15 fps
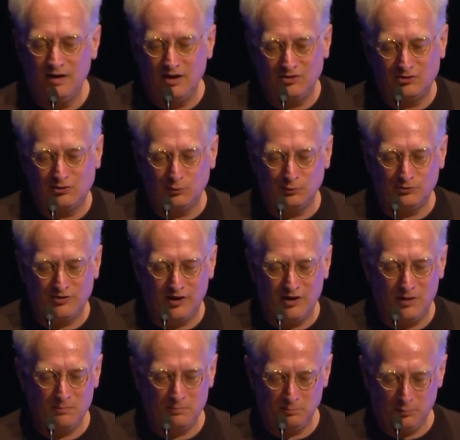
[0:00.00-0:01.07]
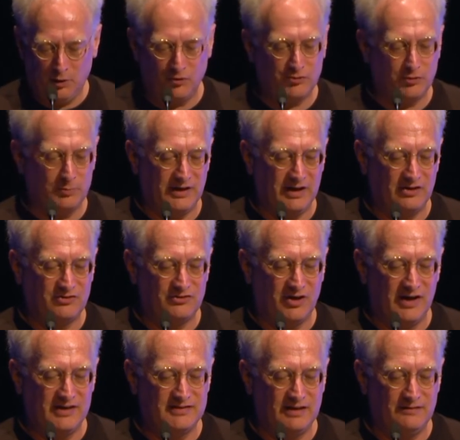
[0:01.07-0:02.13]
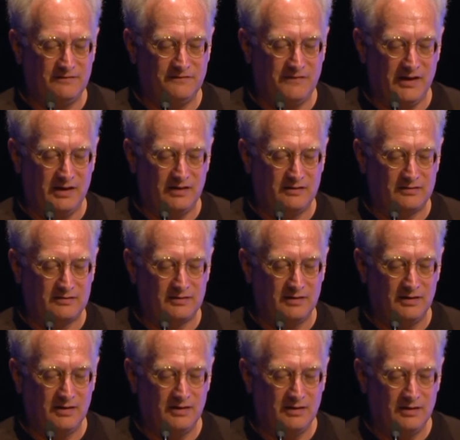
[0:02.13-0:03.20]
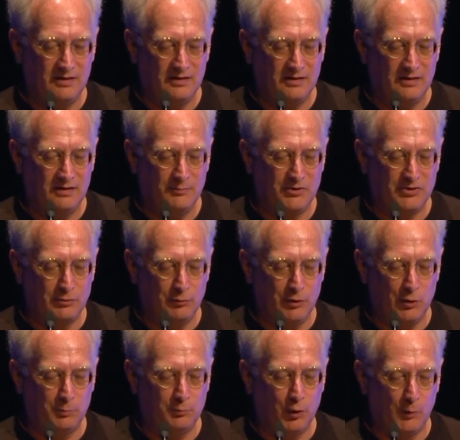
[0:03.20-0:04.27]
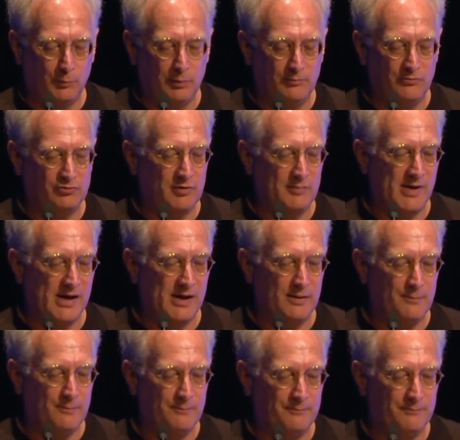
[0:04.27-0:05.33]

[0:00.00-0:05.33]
A short-term, possibly exciting fix, but the real problems remain.